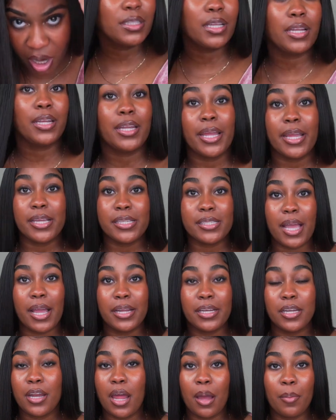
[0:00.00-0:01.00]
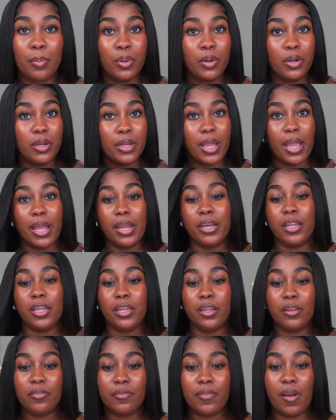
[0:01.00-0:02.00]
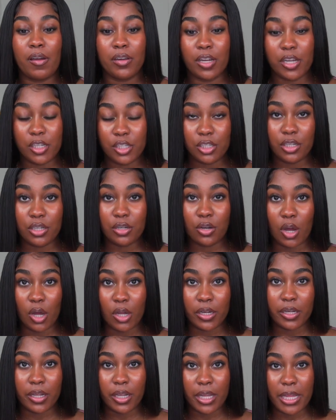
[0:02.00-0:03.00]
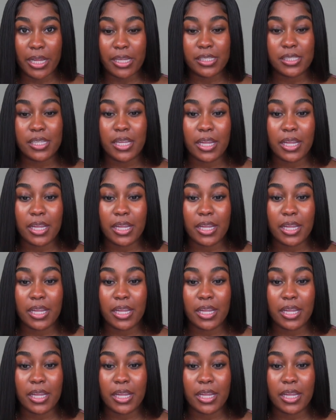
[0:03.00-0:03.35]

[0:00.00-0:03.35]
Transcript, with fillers: The lace, I did not put any foundation on the lace.